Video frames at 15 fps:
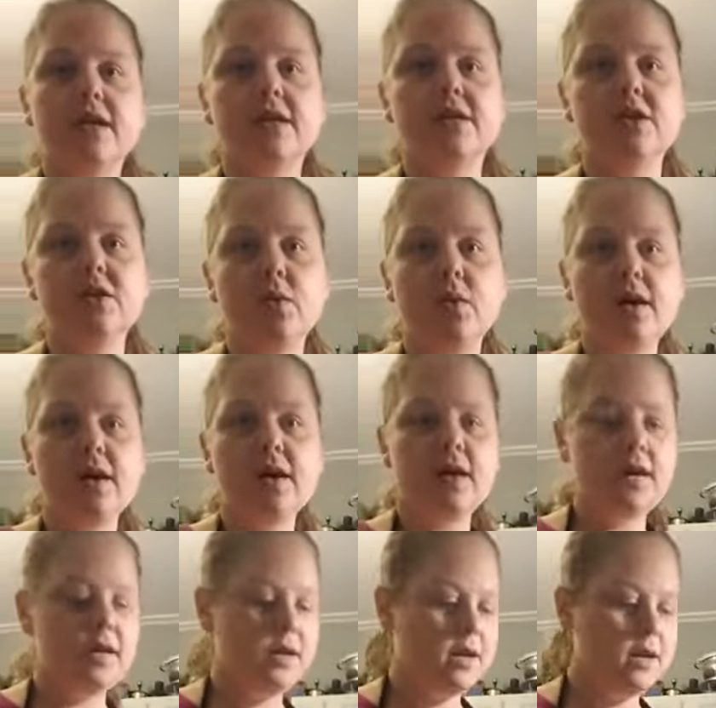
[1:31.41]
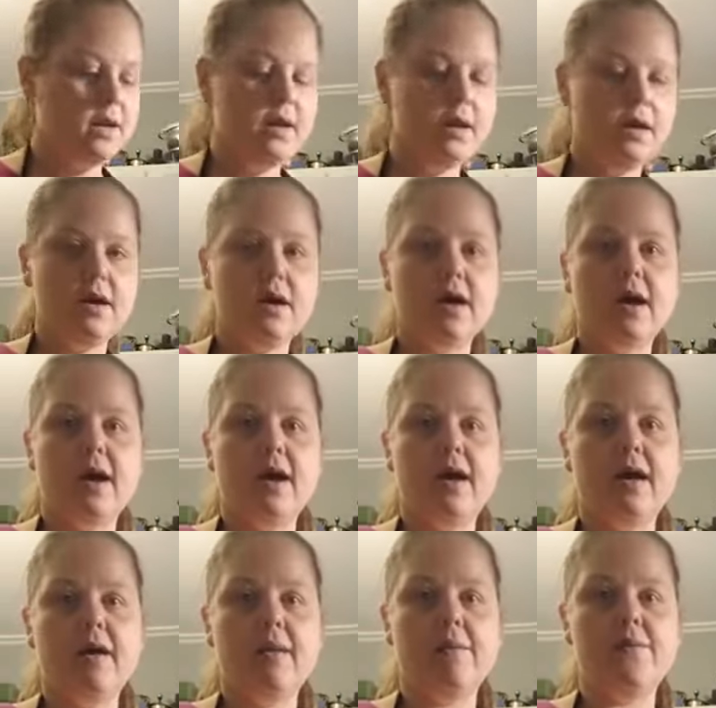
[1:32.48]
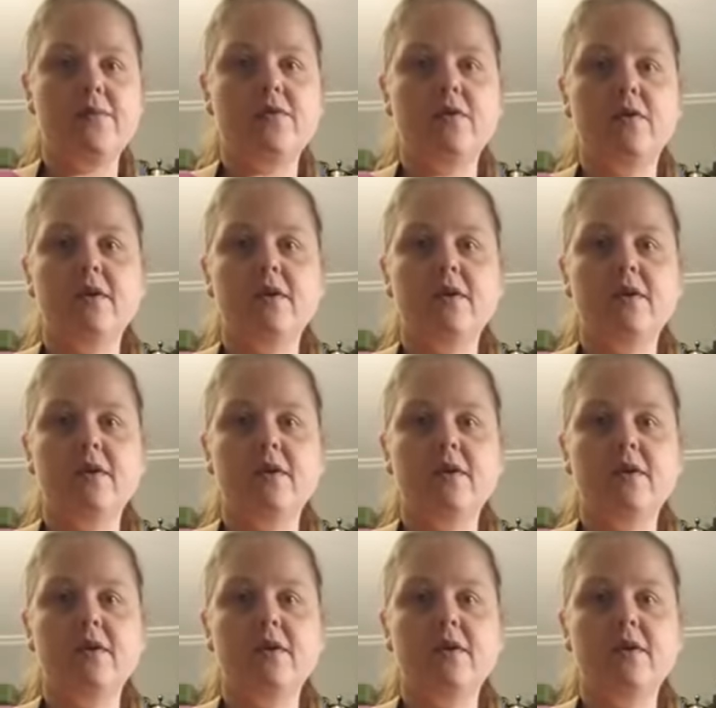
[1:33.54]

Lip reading: to join. So